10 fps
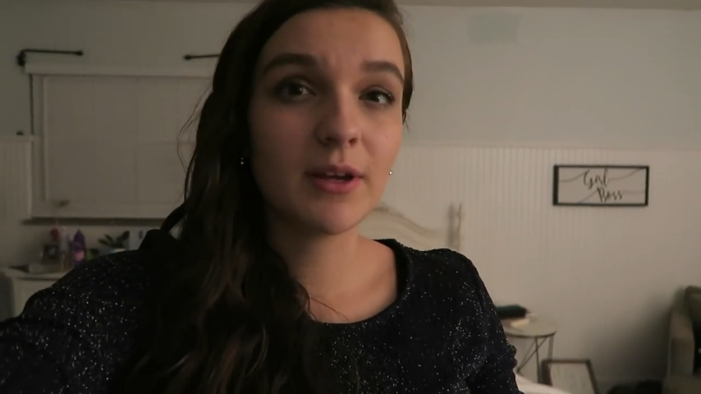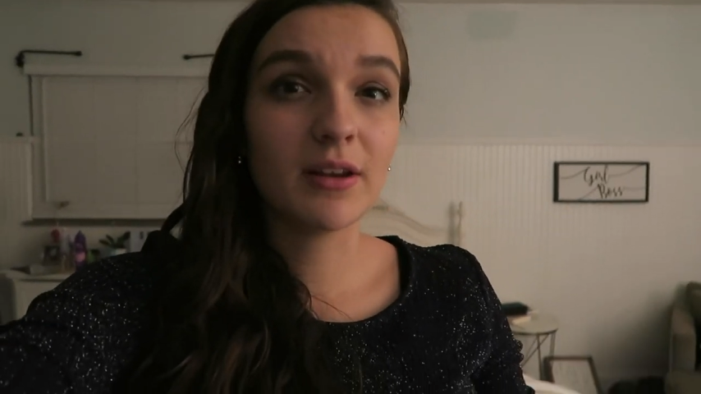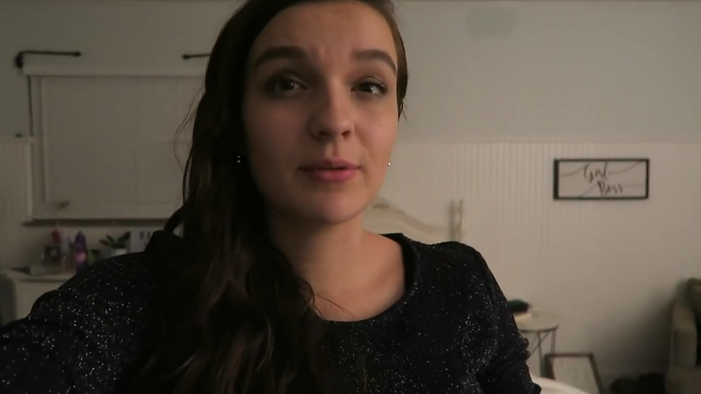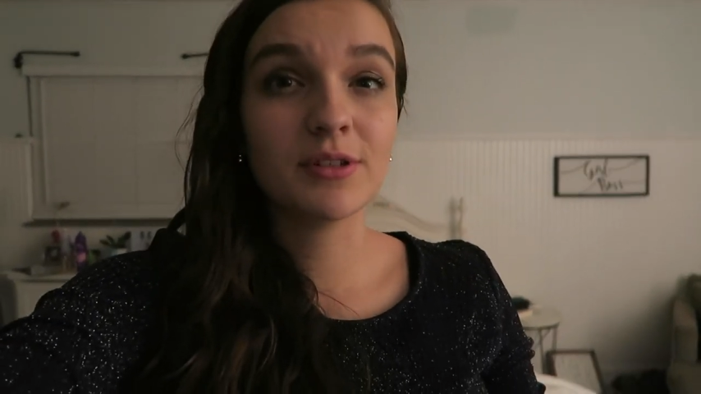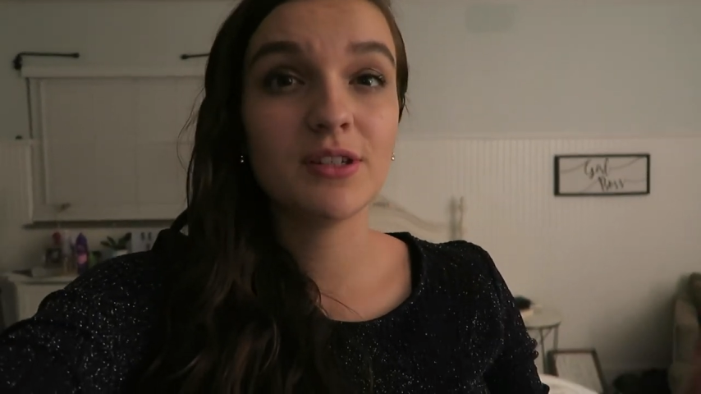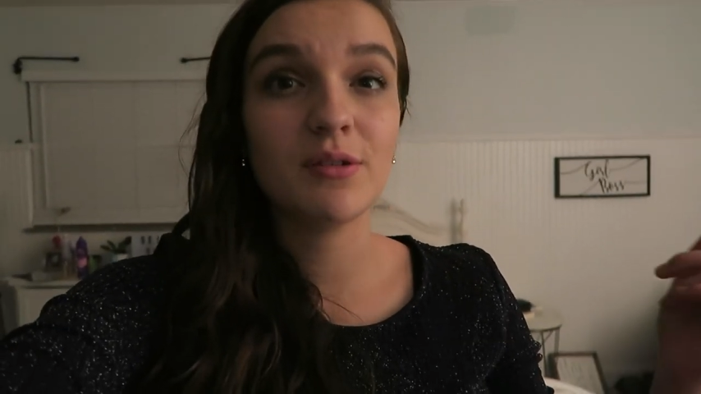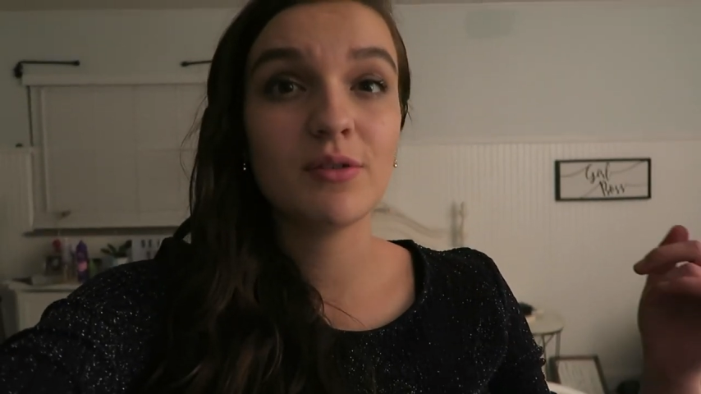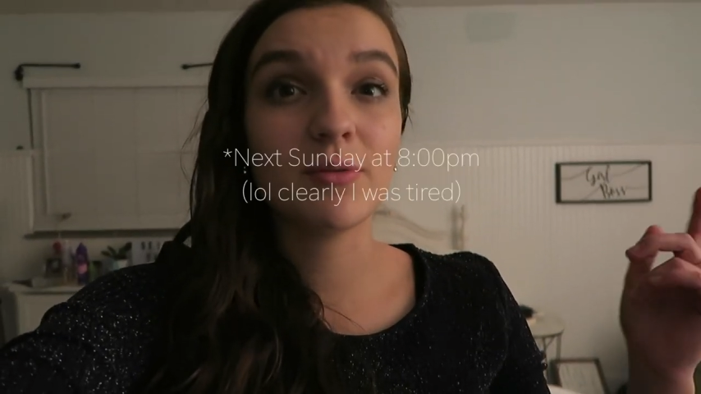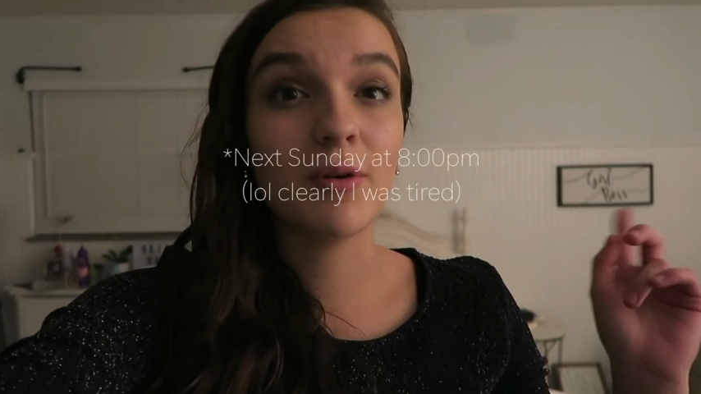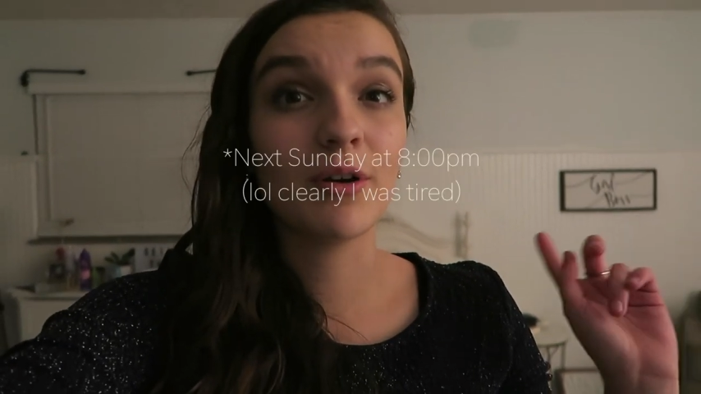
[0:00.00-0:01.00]
and I will see you
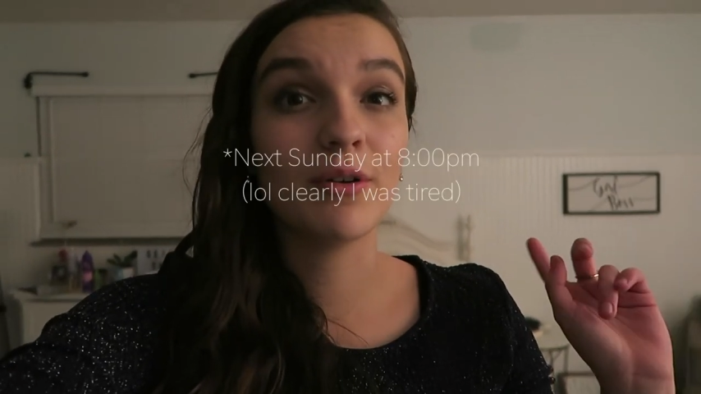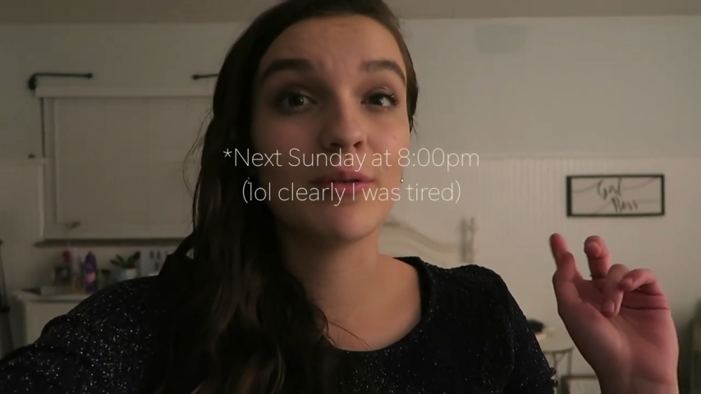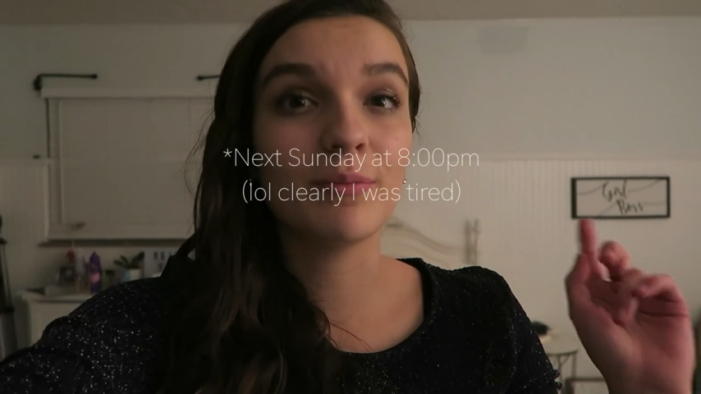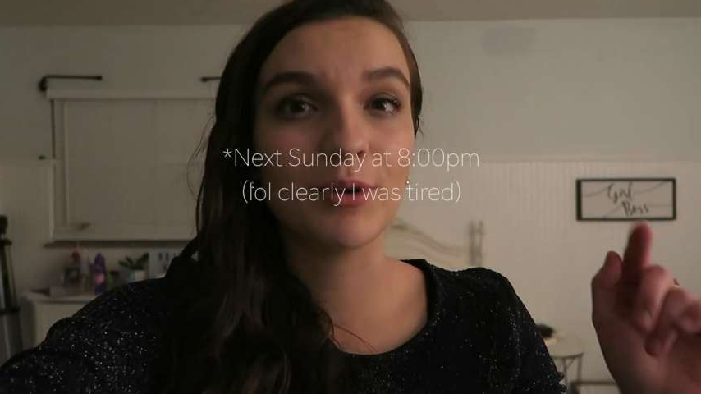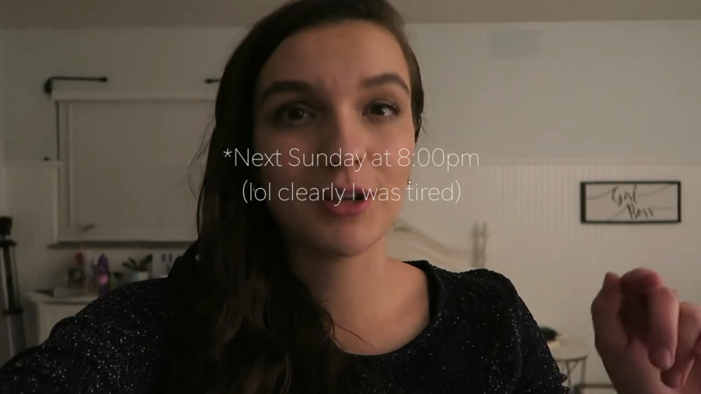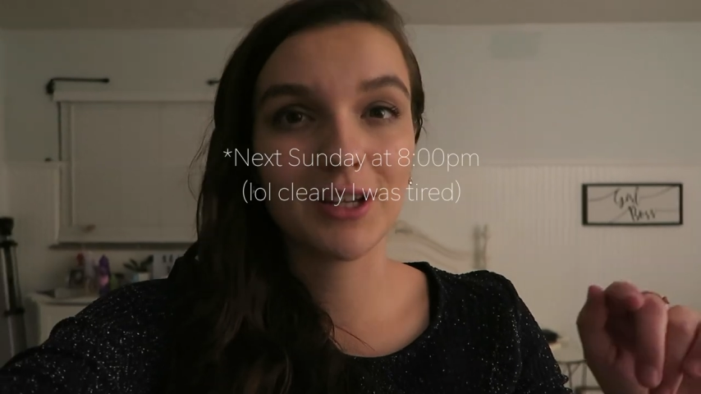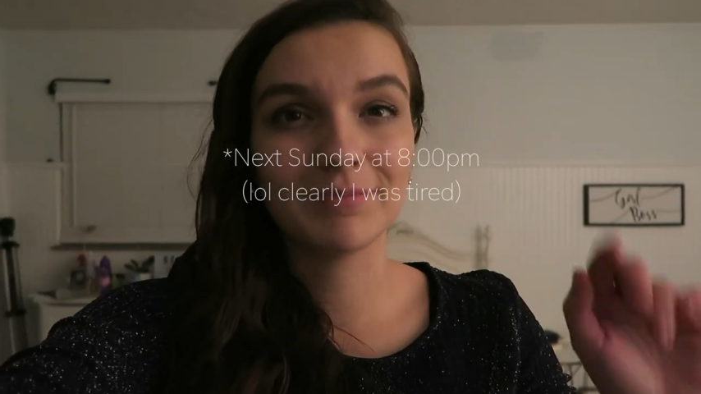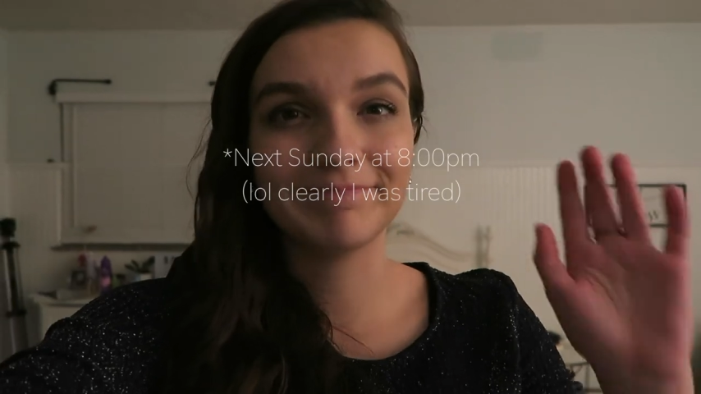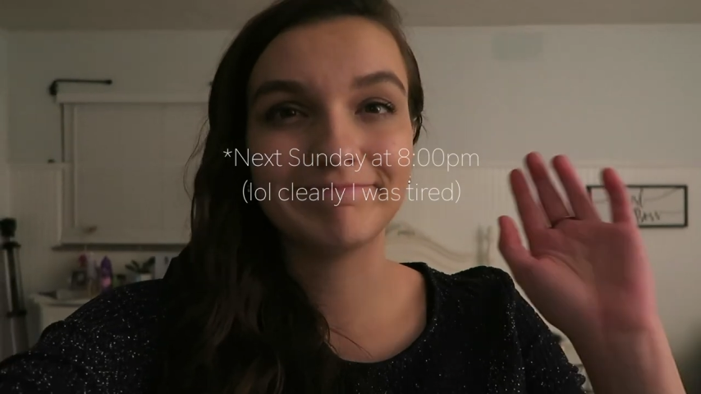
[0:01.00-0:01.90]
tomorrow morning.